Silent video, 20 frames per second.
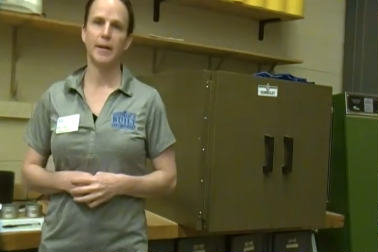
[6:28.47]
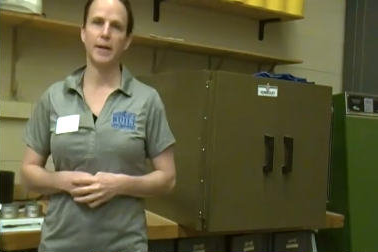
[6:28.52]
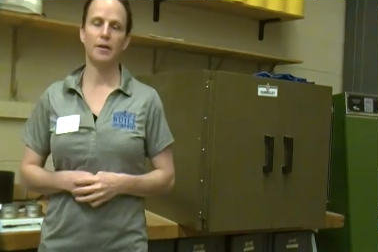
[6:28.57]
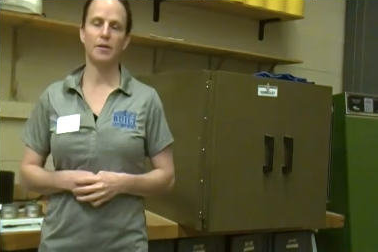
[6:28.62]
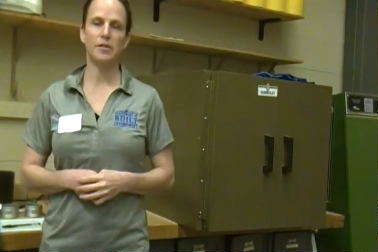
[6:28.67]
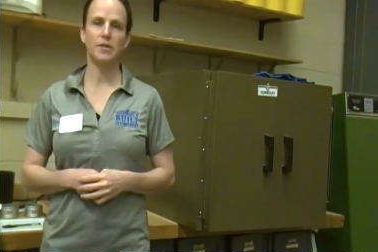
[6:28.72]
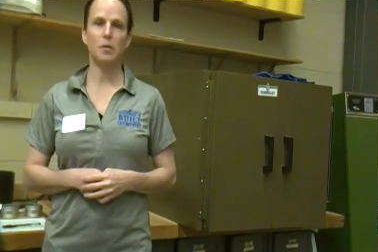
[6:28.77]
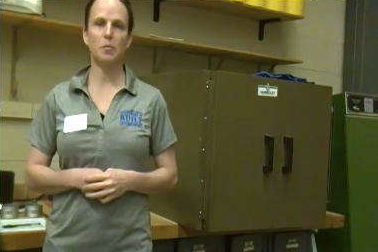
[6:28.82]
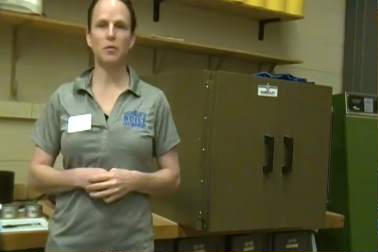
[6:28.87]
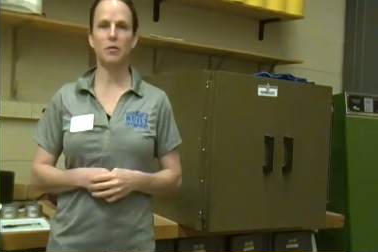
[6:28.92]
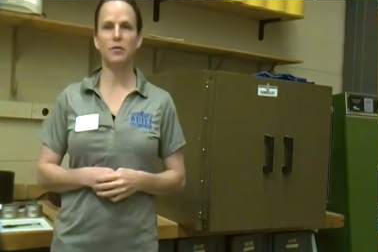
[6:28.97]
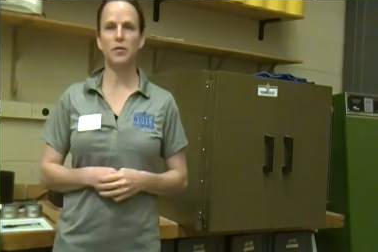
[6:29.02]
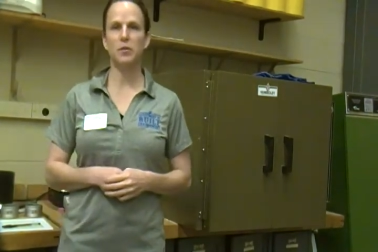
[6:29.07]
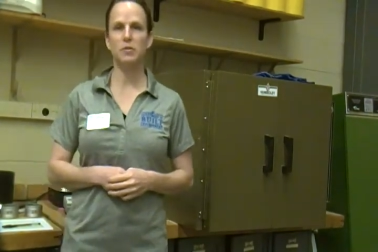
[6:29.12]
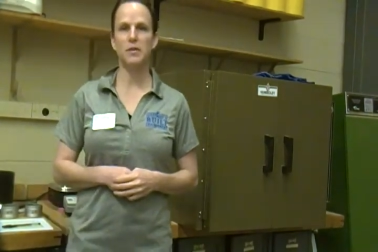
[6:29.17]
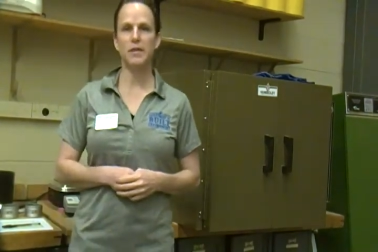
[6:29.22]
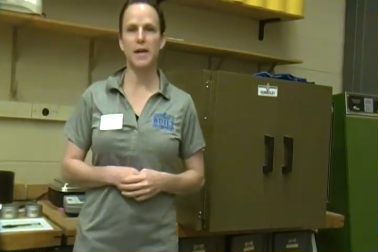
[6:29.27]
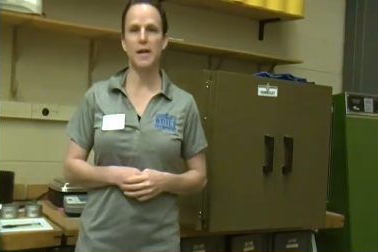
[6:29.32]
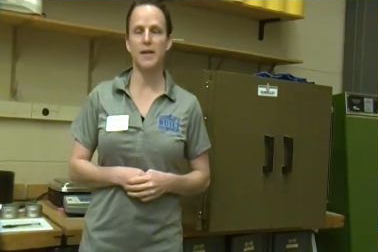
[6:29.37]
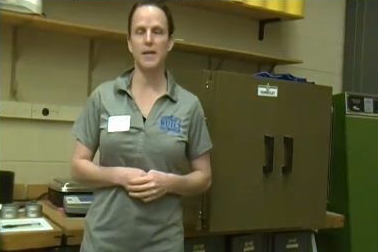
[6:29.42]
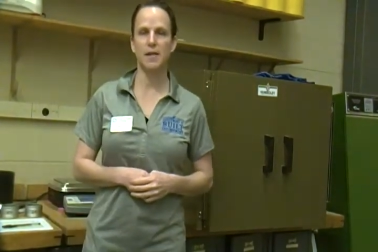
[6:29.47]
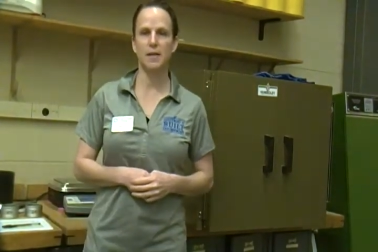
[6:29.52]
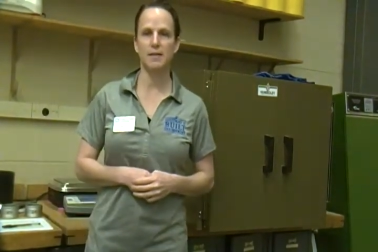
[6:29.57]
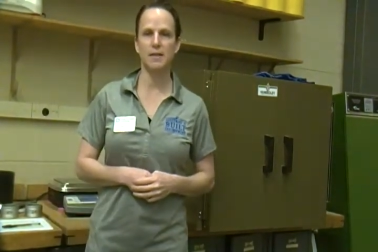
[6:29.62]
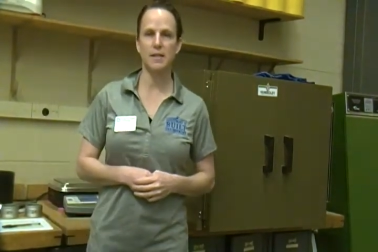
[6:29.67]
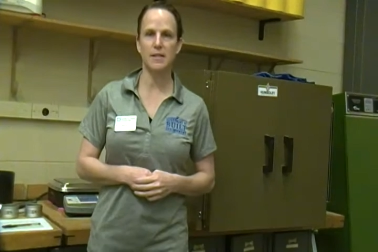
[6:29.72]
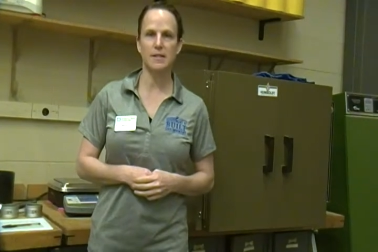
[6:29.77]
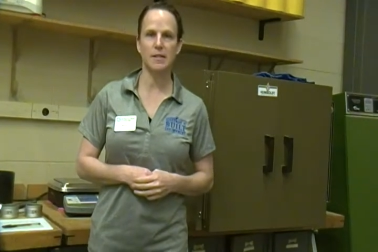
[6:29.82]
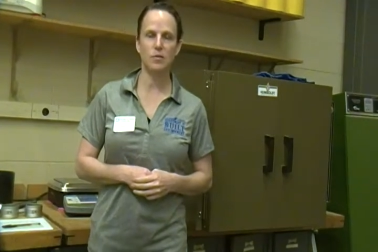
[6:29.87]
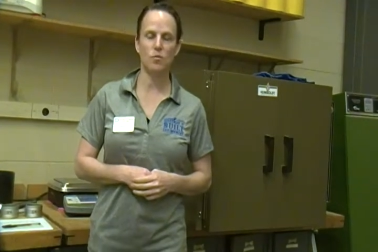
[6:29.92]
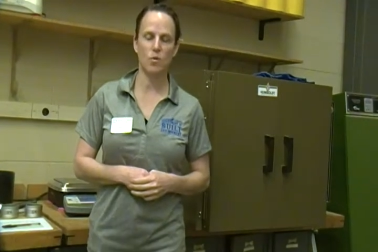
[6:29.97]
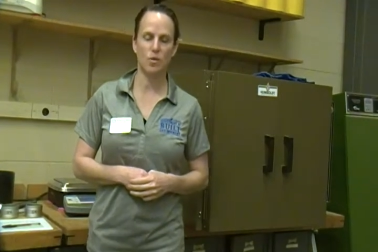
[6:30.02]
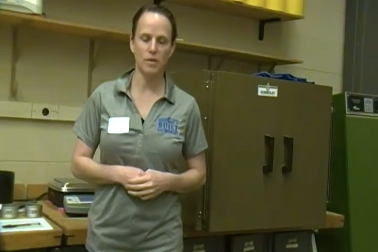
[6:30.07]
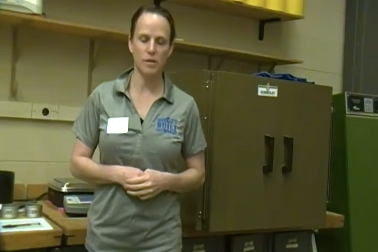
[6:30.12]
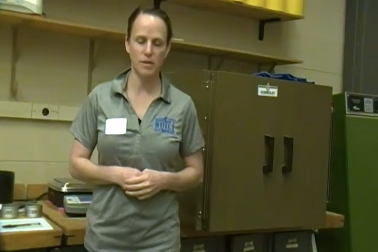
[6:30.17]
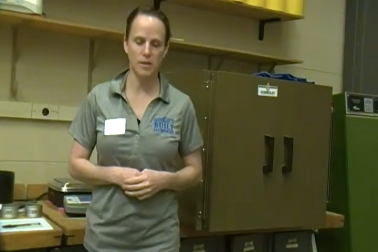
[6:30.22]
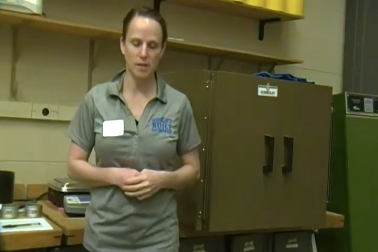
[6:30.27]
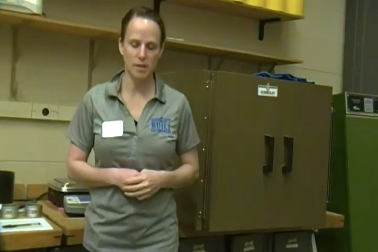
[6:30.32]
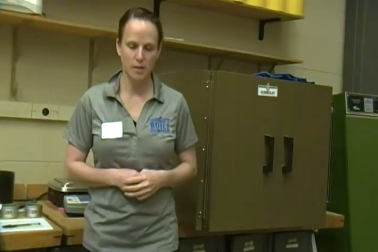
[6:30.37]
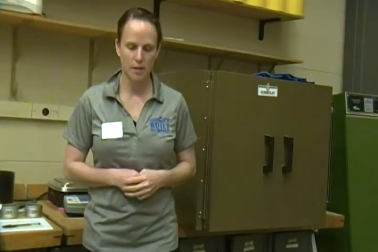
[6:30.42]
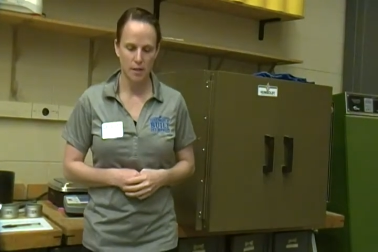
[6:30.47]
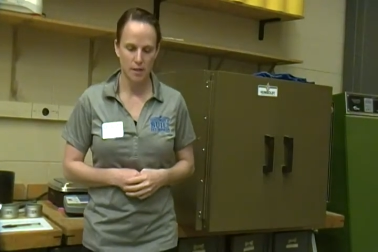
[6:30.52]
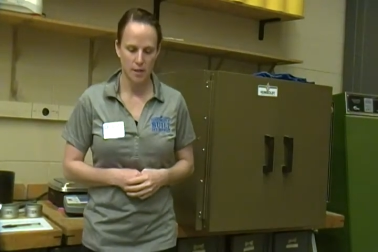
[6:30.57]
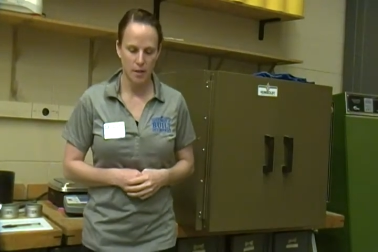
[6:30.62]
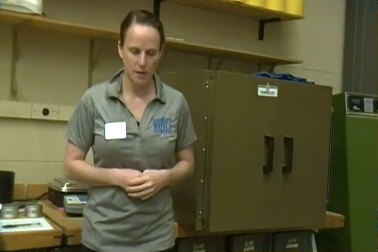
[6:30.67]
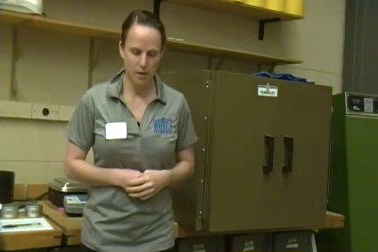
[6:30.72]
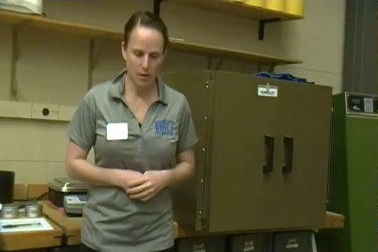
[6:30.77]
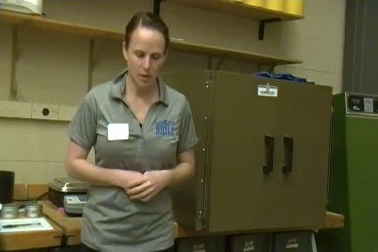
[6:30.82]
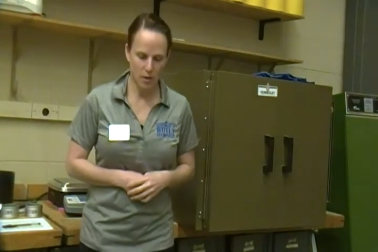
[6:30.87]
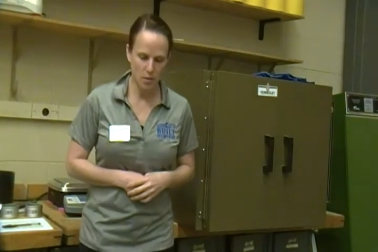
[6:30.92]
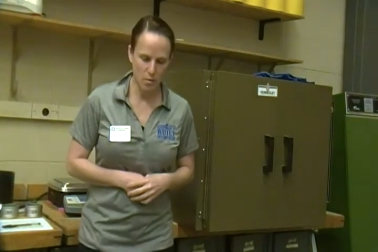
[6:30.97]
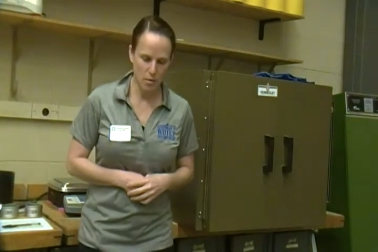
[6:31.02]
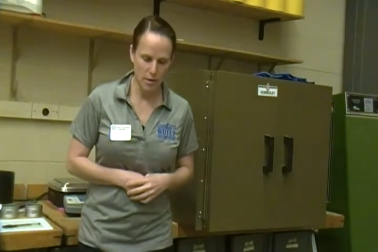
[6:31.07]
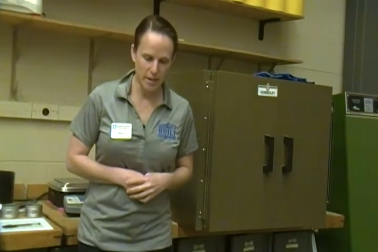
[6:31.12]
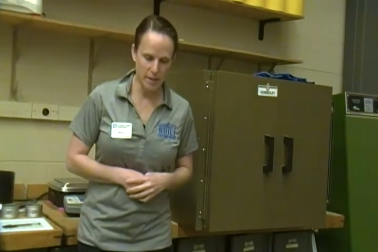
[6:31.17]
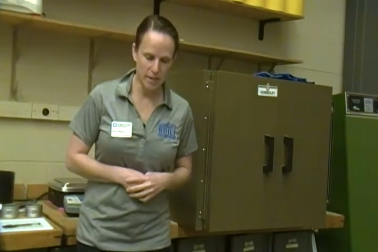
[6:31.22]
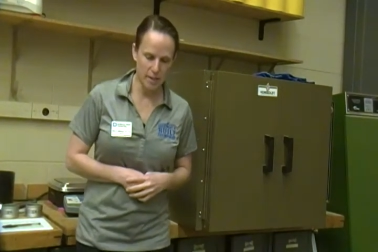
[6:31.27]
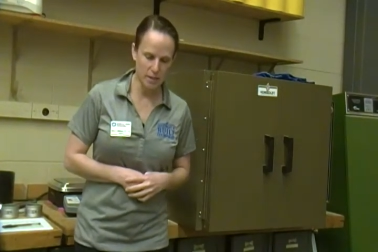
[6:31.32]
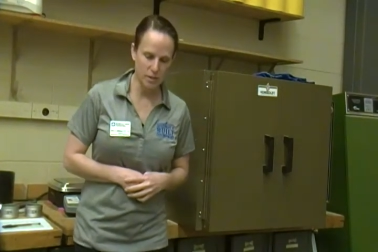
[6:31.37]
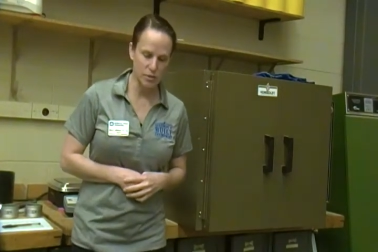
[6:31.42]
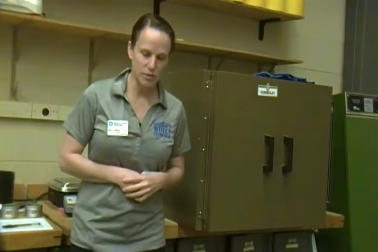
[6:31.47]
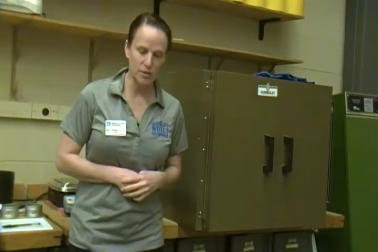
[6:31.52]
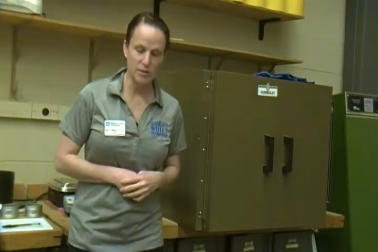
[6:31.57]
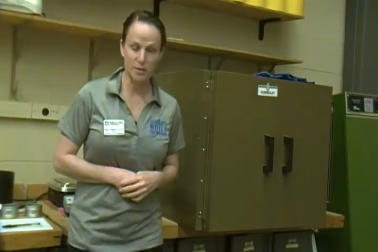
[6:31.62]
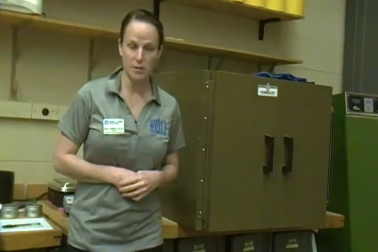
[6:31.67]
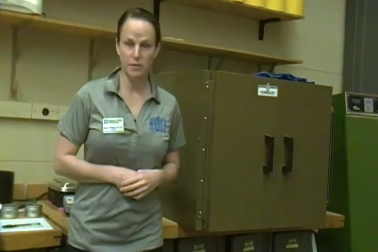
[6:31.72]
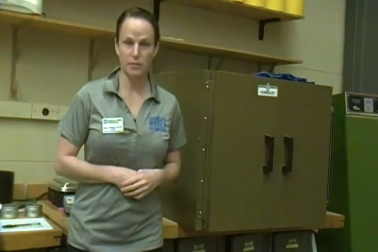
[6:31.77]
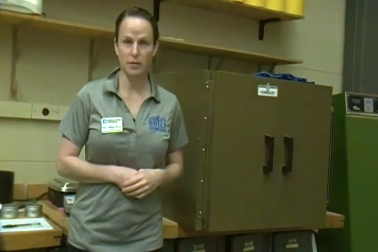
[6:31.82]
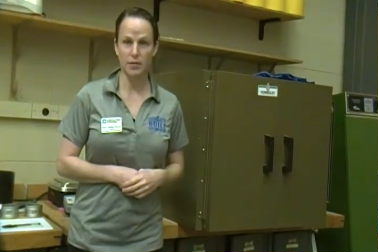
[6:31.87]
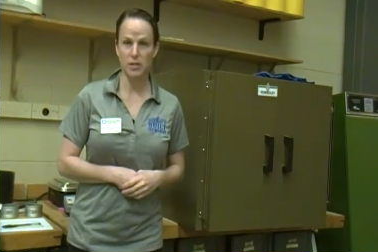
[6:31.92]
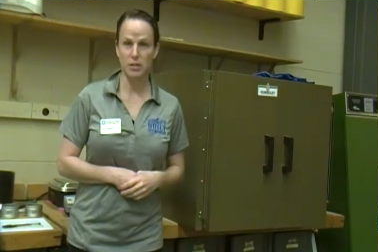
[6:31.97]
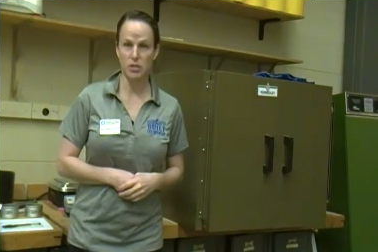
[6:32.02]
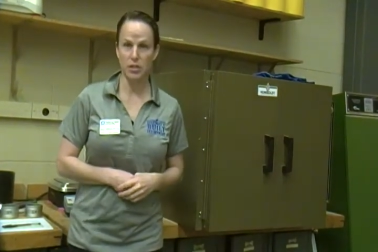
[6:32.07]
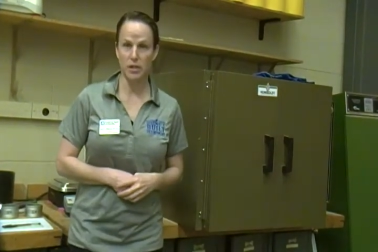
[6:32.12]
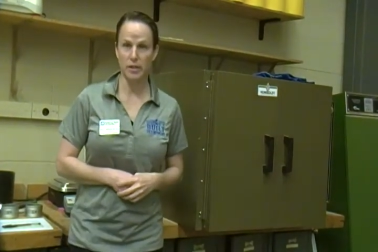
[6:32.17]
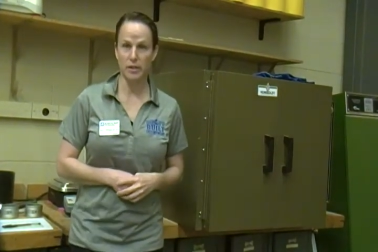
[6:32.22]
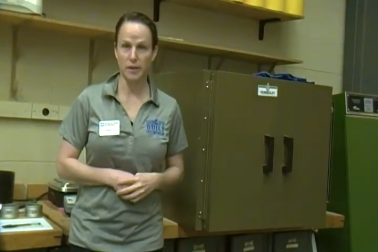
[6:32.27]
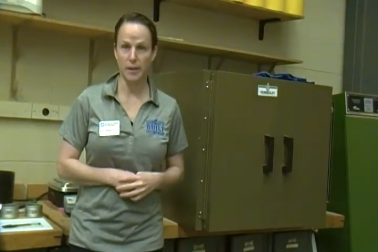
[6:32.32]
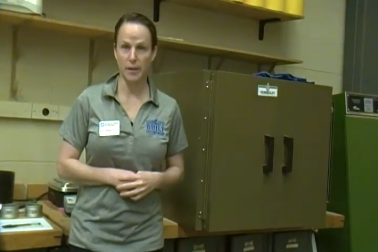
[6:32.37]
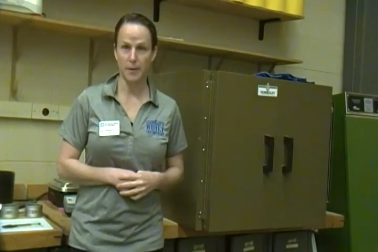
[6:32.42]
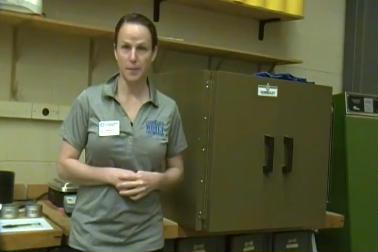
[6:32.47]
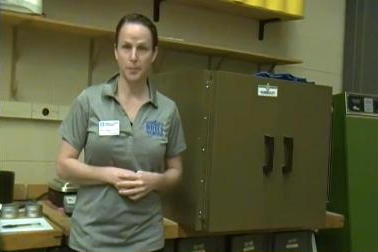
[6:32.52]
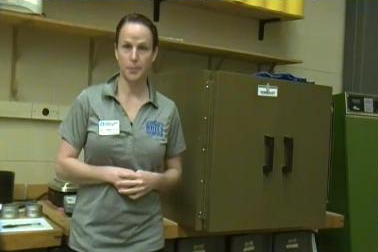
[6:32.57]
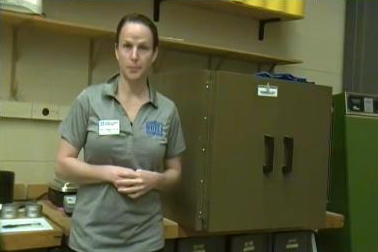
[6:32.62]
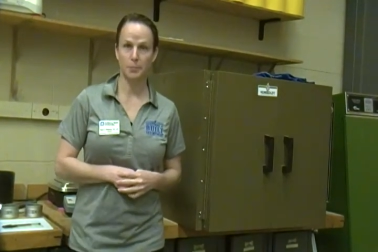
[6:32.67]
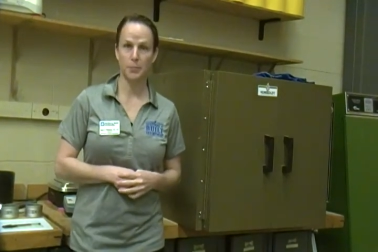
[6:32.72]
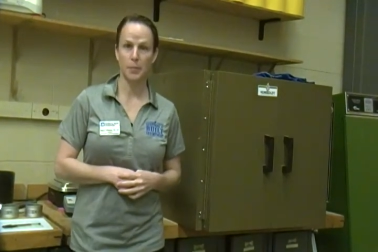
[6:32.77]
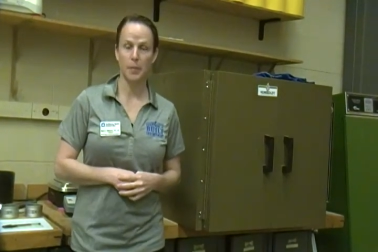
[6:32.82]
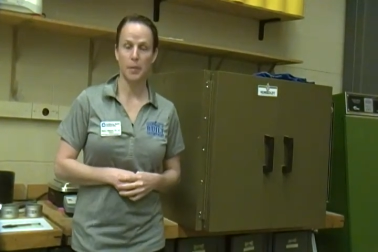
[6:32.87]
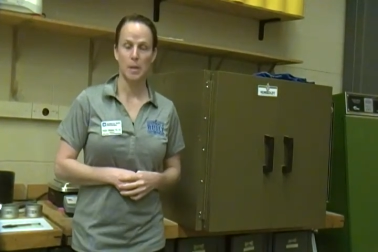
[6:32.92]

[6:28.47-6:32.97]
Now, some of you taking this course are going into civil engineering,